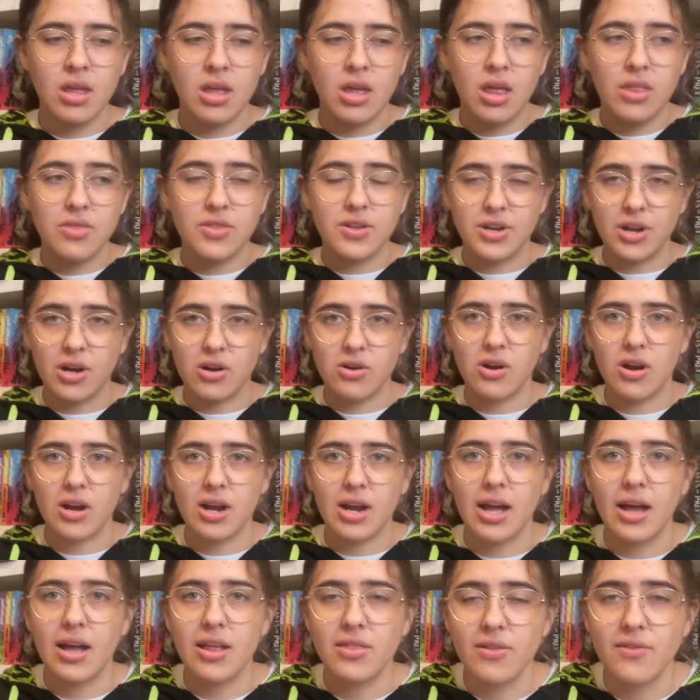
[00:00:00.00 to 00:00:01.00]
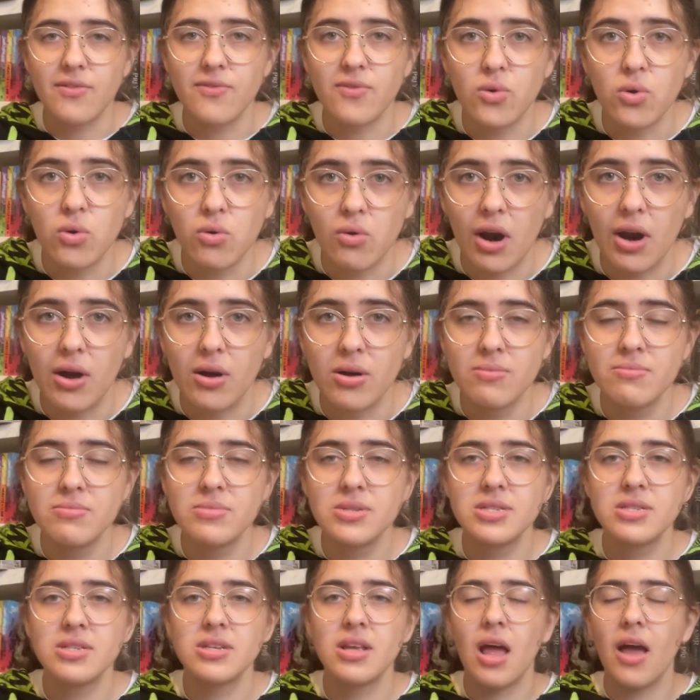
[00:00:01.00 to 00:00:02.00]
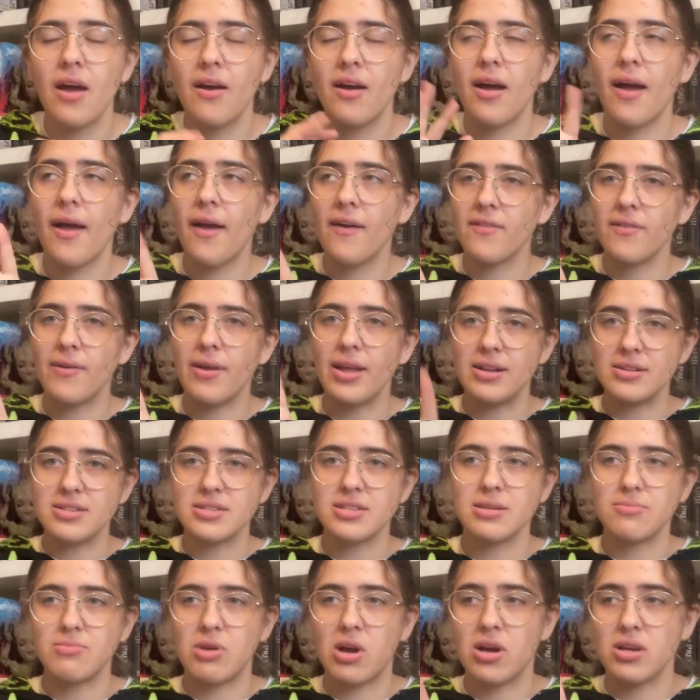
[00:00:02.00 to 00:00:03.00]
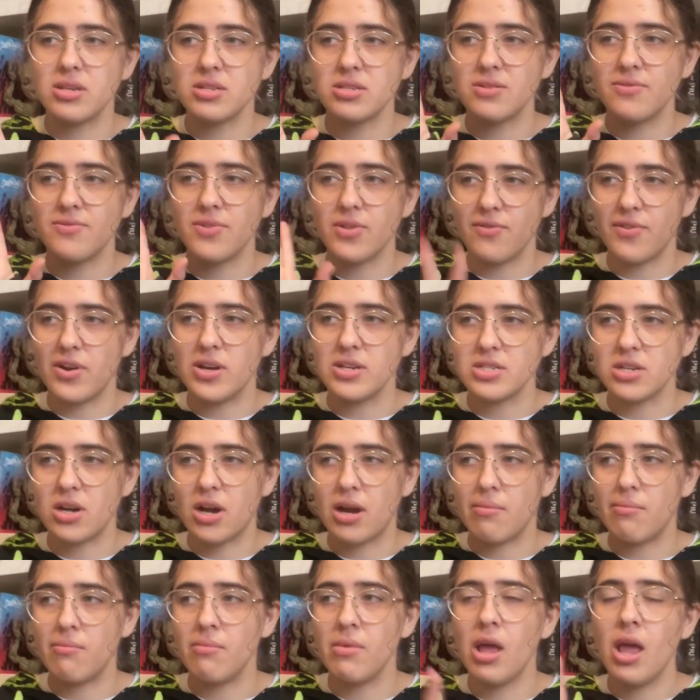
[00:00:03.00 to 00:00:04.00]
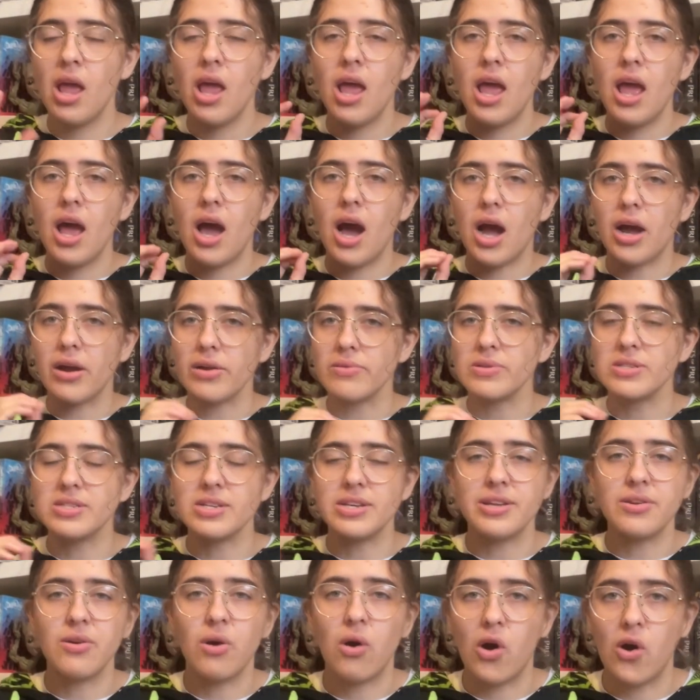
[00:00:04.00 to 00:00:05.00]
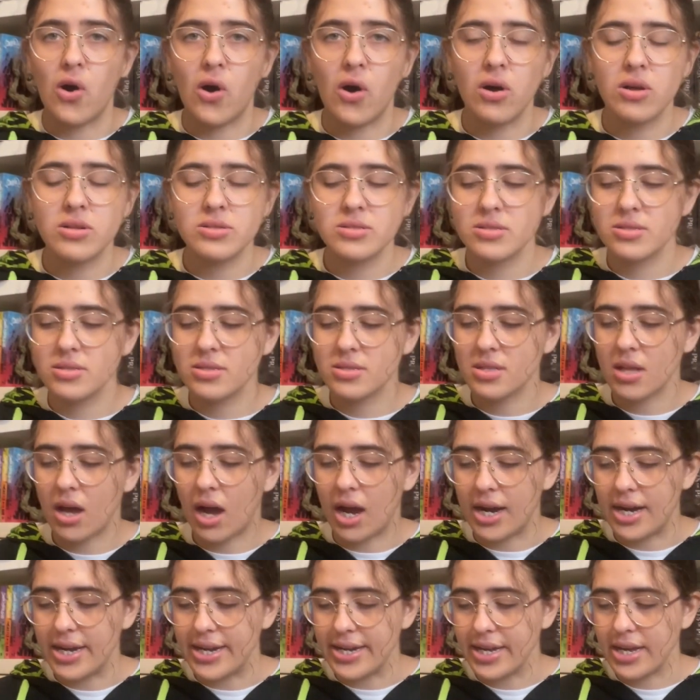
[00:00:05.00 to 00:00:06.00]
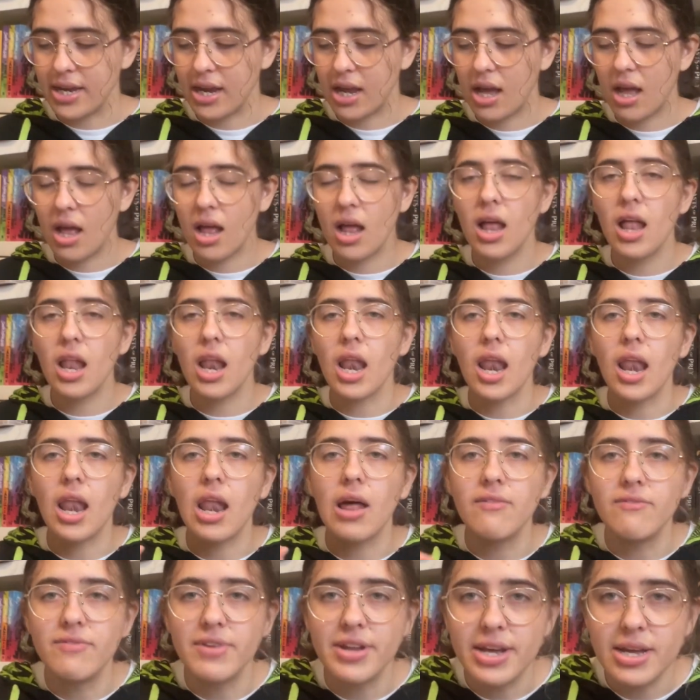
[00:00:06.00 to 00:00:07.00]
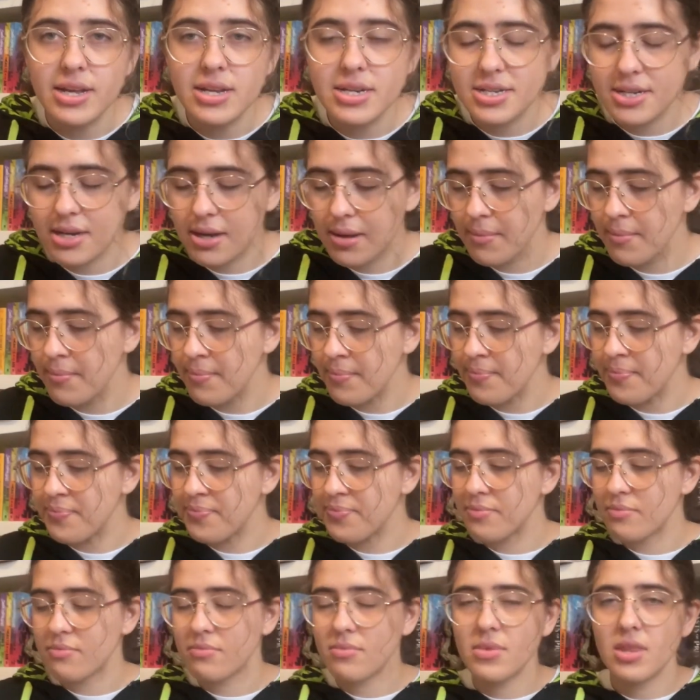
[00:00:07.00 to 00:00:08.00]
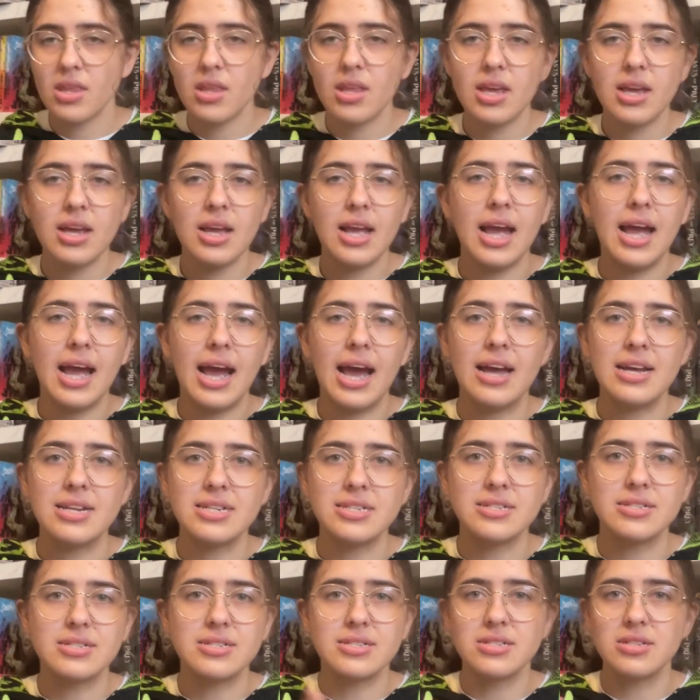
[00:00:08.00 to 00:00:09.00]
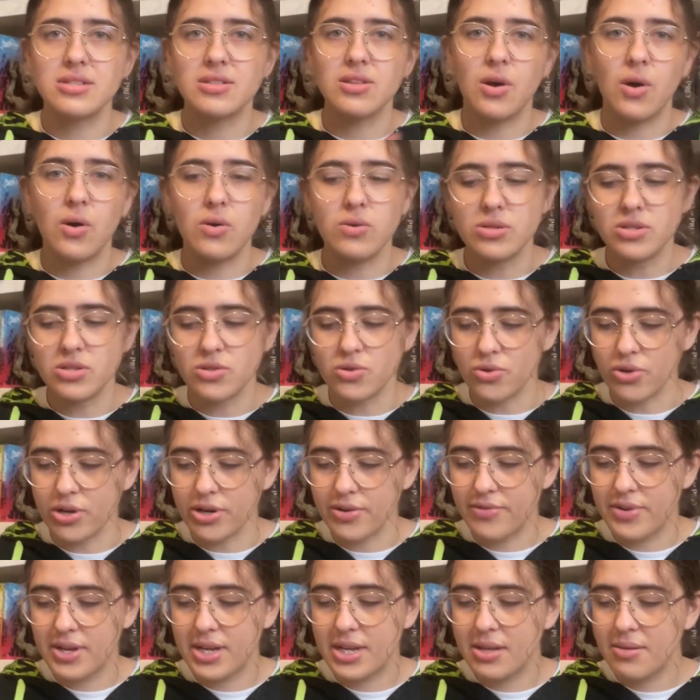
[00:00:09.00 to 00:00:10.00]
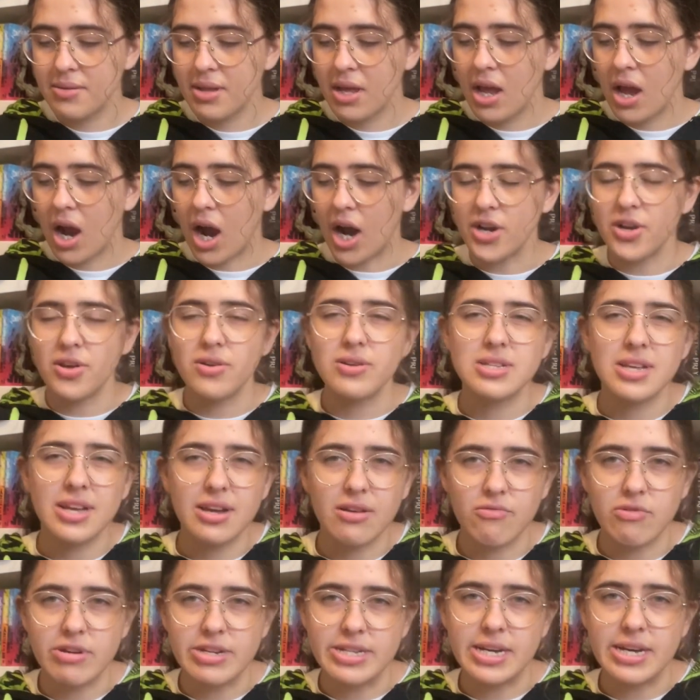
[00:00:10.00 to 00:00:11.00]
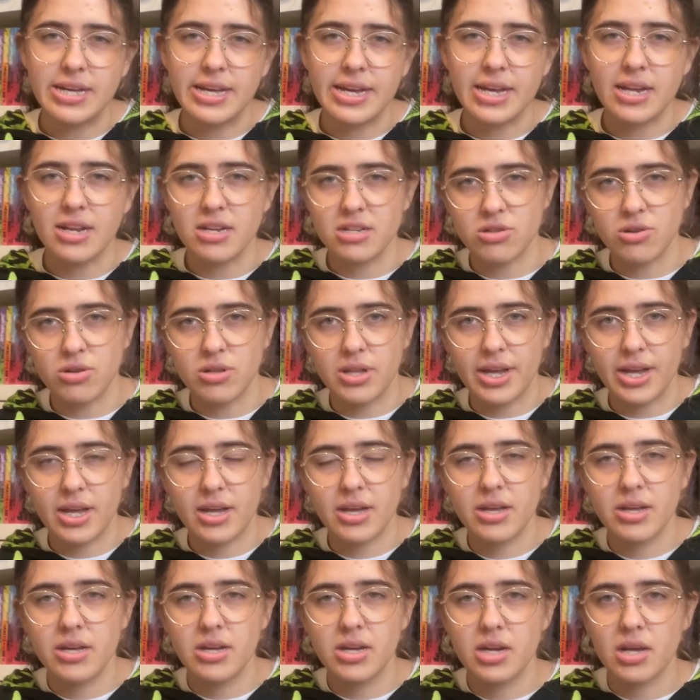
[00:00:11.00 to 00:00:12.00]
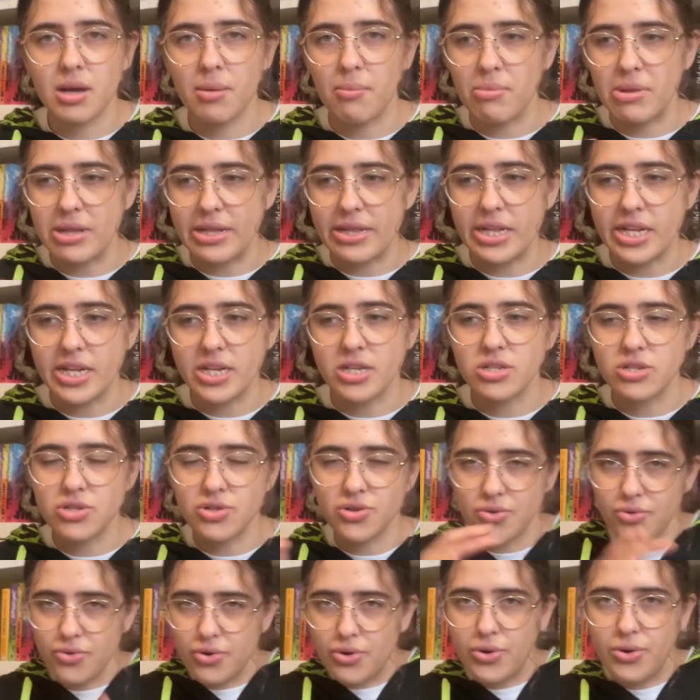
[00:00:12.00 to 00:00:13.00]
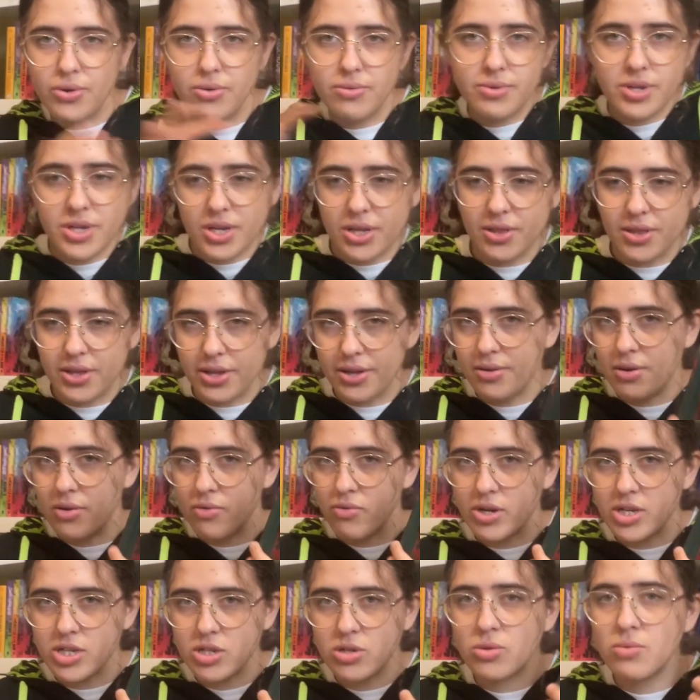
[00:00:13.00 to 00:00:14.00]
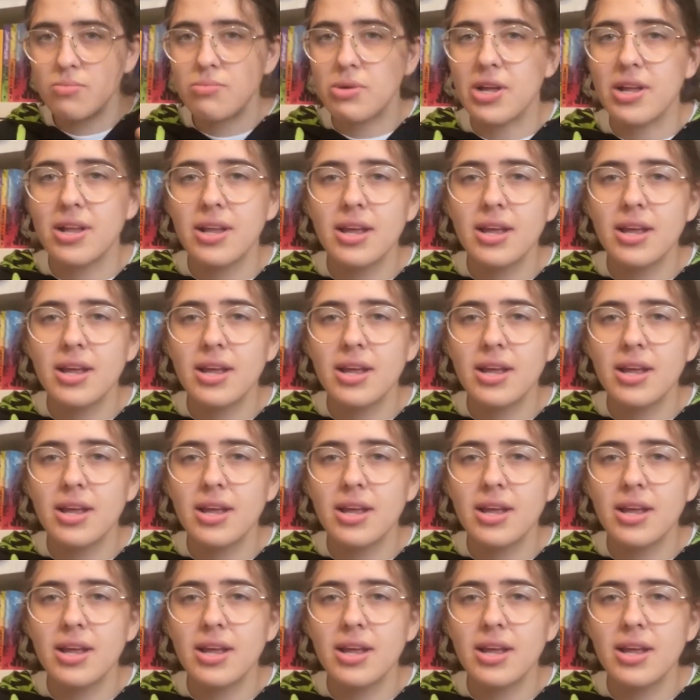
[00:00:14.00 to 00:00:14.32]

The Nutcracker and the Four Realms in cinemas for the first time. I was in awe. I loved it, and the whole story of it. I know it's like a retelling and it's not like completely true to the original, but